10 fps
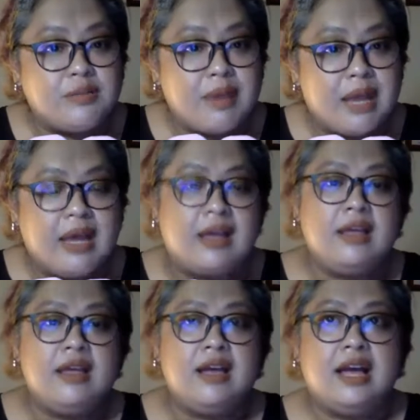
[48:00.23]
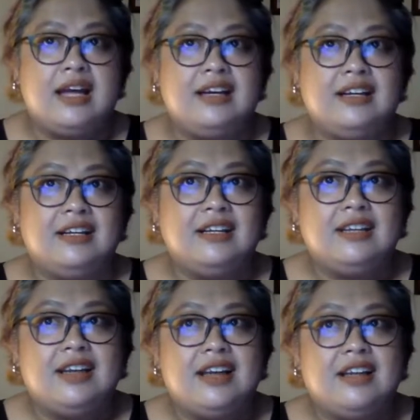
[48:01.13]
ba ang
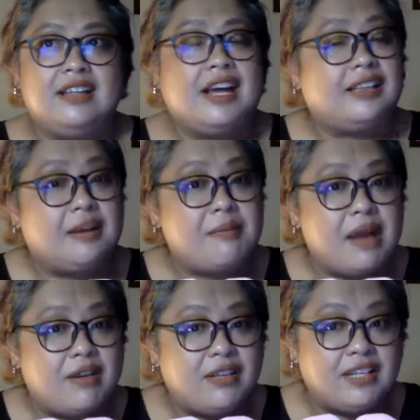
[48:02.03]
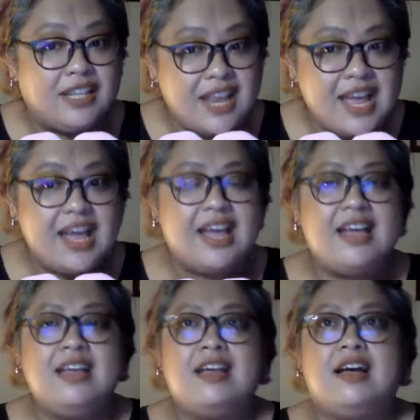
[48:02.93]
nakatrabaho na nila.